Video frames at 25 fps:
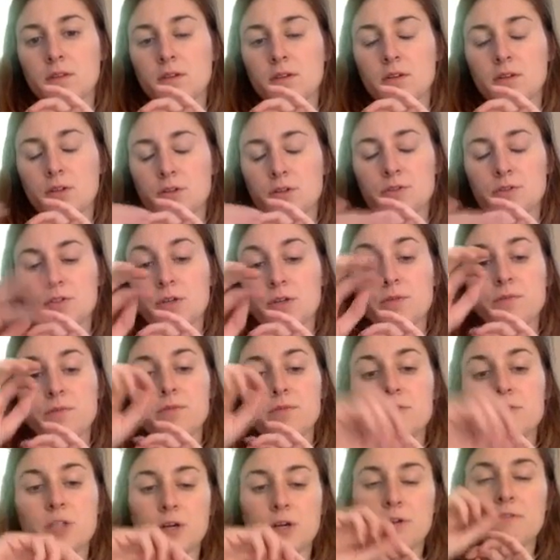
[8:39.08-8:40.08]

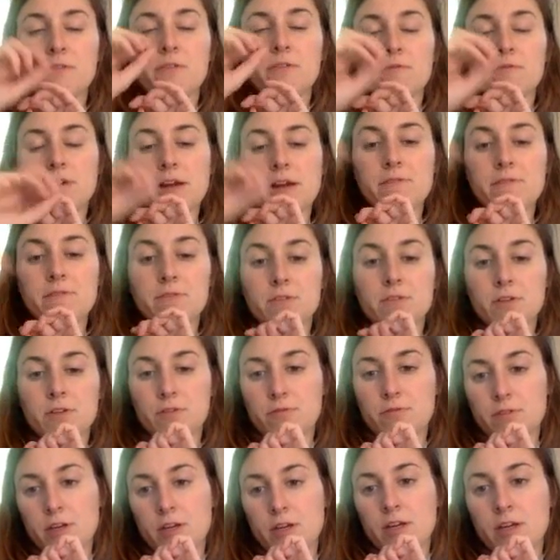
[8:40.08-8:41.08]
from 5 to
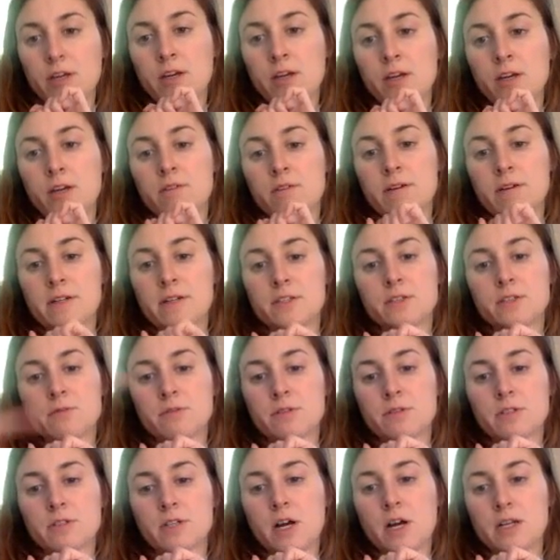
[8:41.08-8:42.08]
3, right? So
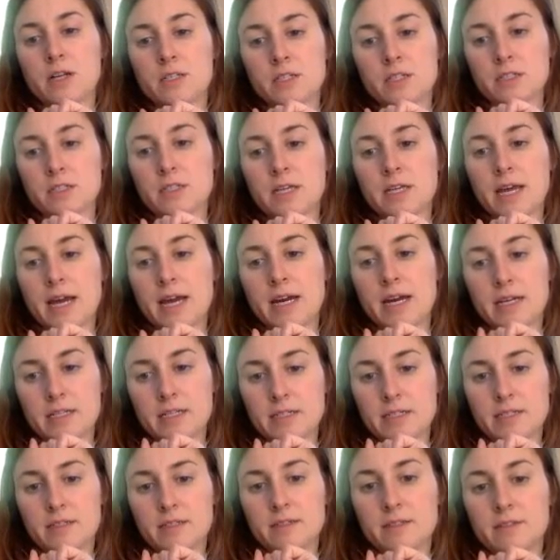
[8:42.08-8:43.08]
we're constantly
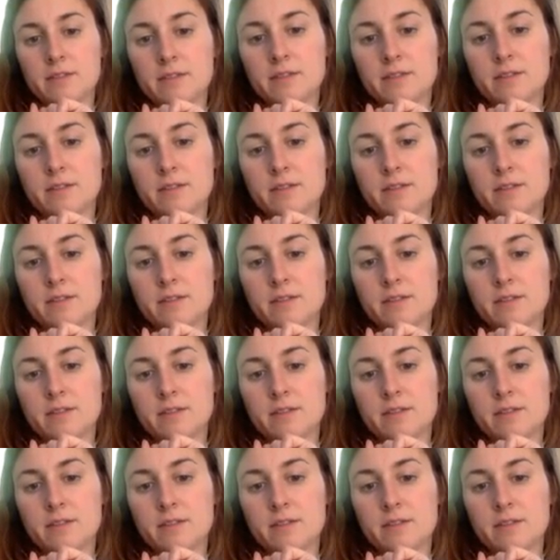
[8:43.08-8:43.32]
adding